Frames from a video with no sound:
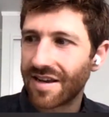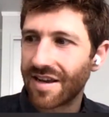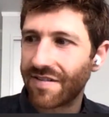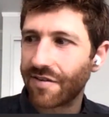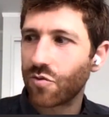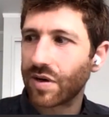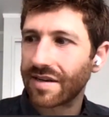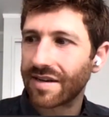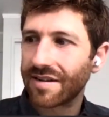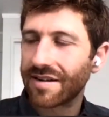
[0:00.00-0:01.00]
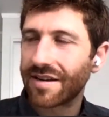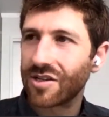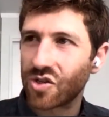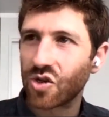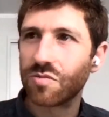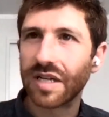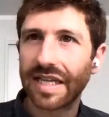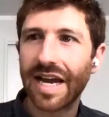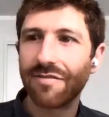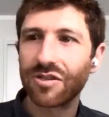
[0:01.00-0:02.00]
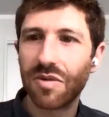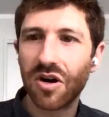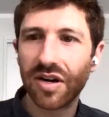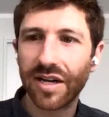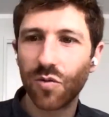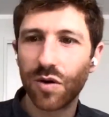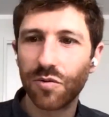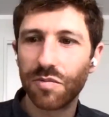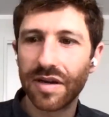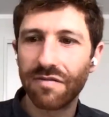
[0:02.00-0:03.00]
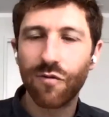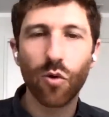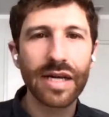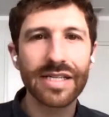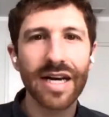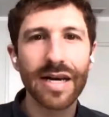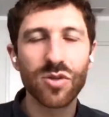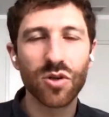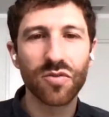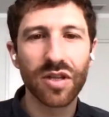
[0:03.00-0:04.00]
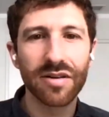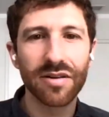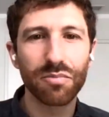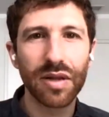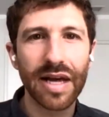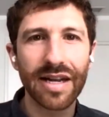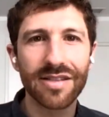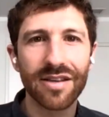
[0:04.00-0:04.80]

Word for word: if everyone consumed like the average American, we would be 40 times over the planet,